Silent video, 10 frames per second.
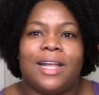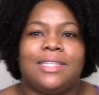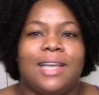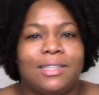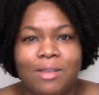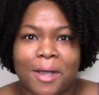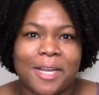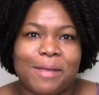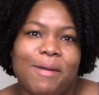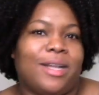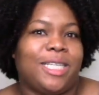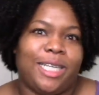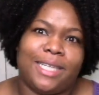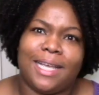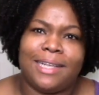let's start talking about
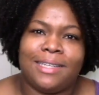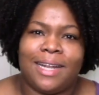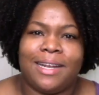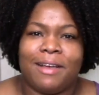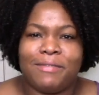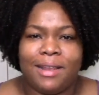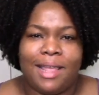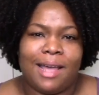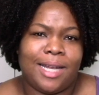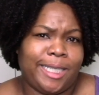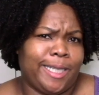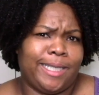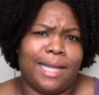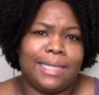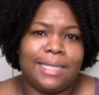She Scent It I definitely had a She
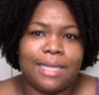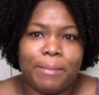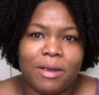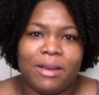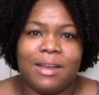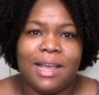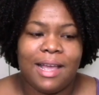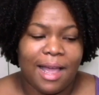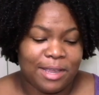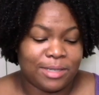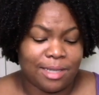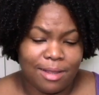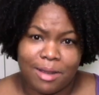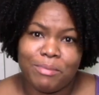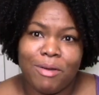Scent It summer. I used a
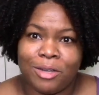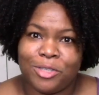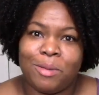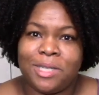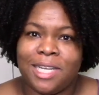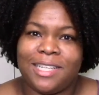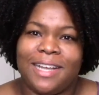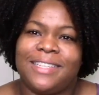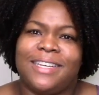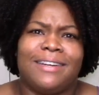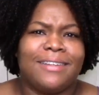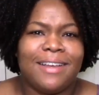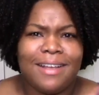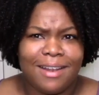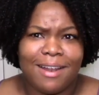lot of products from She Scent It
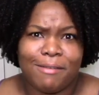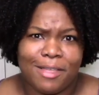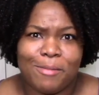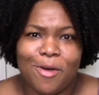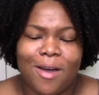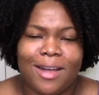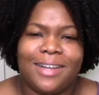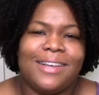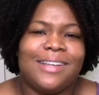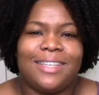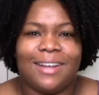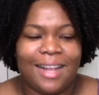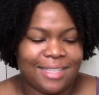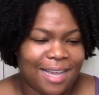Love them all. So let's